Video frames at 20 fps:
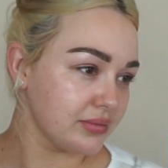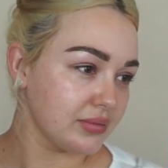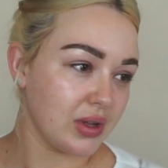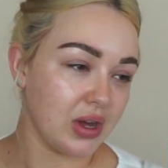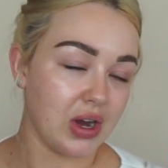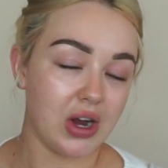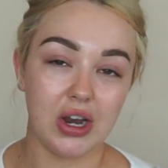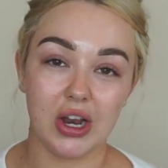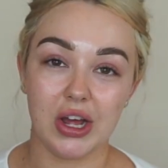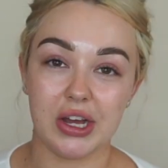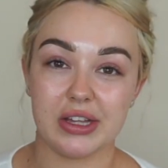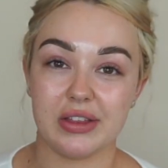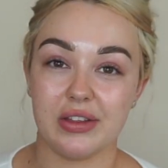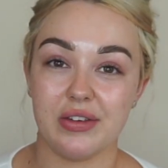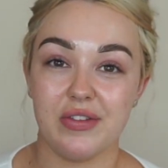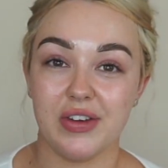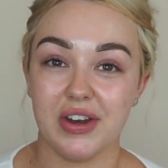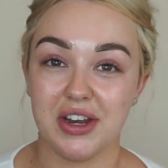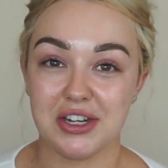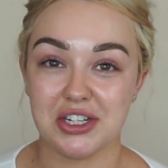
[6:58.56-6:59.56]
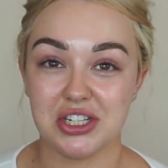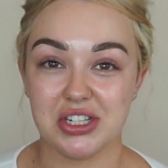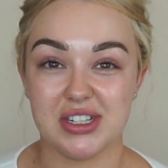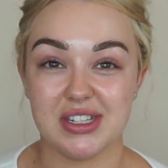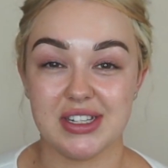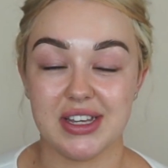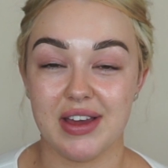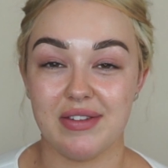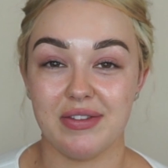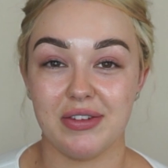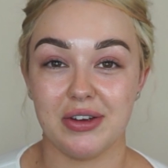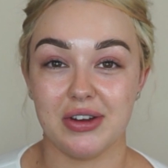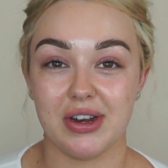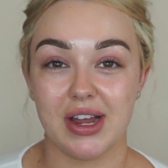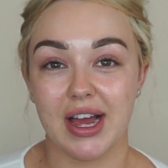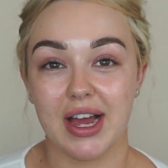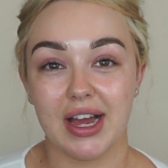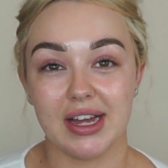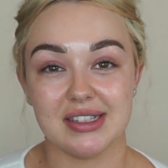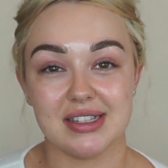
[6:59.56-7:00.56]
I like the finish it's given
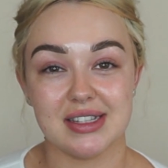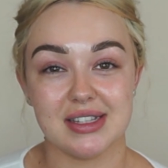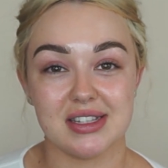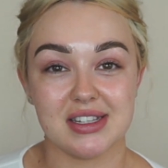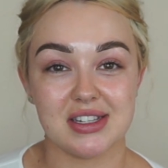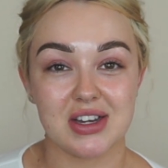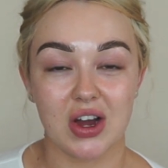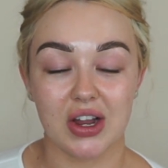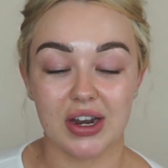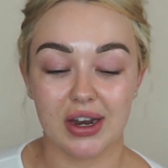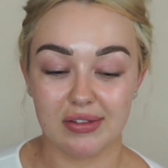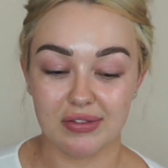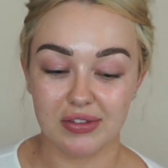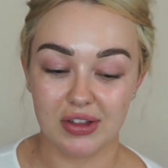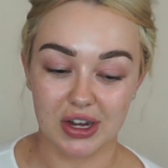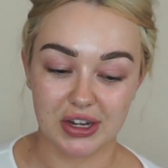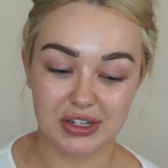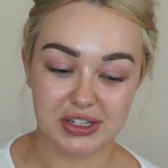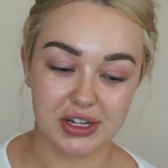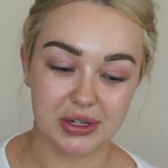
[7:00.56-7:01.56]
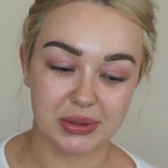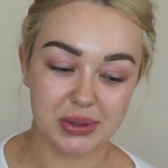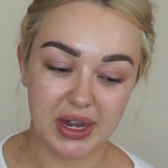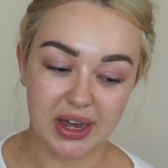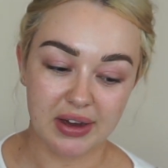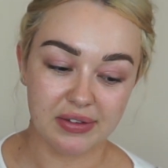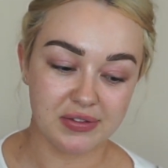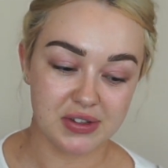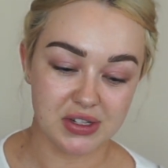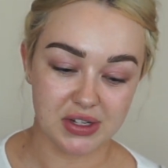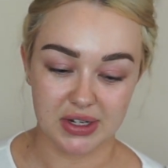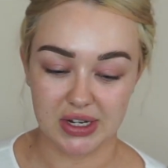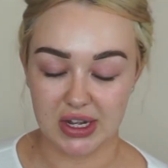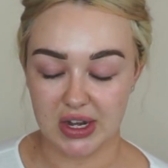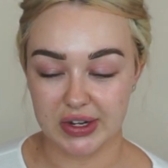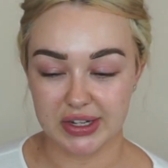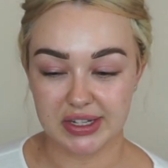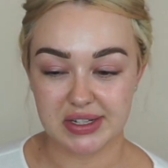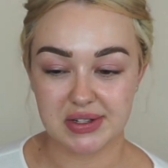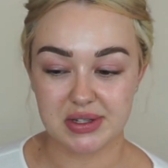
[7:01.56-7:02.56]
and I love that I don't have to
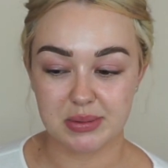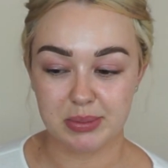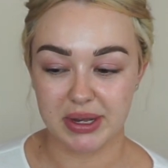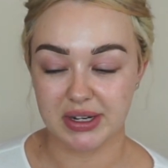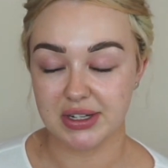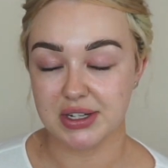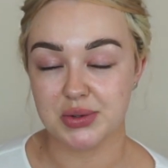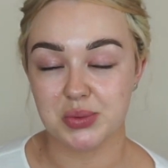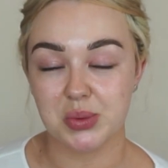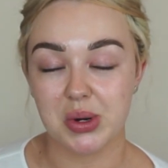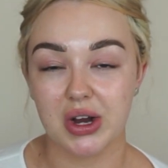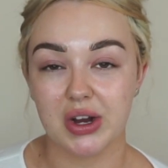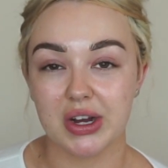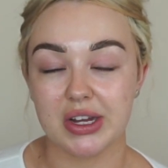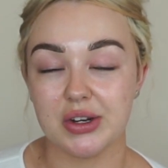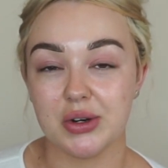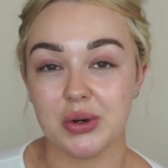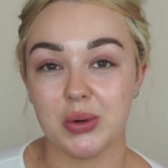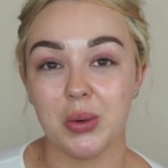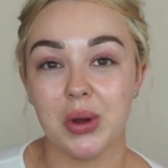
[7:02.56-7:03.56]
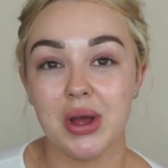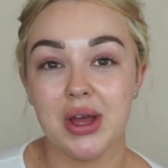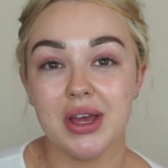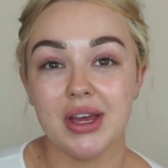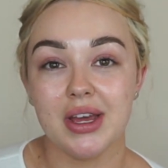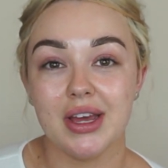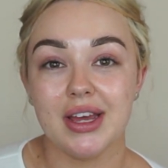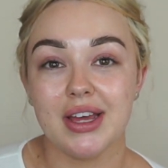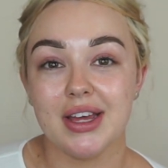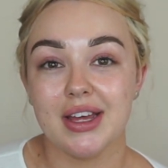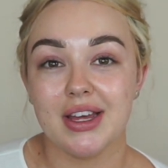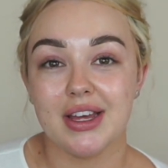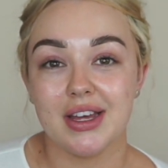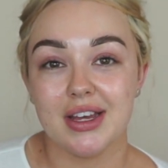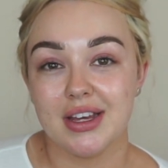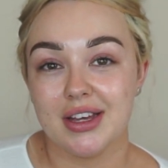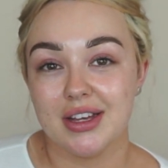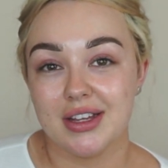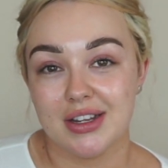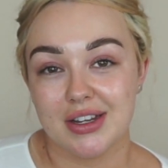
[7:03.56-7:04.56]
like spend a while
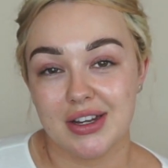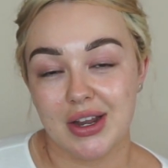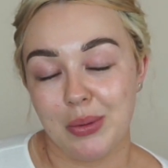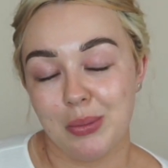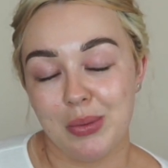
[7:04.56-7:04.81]
like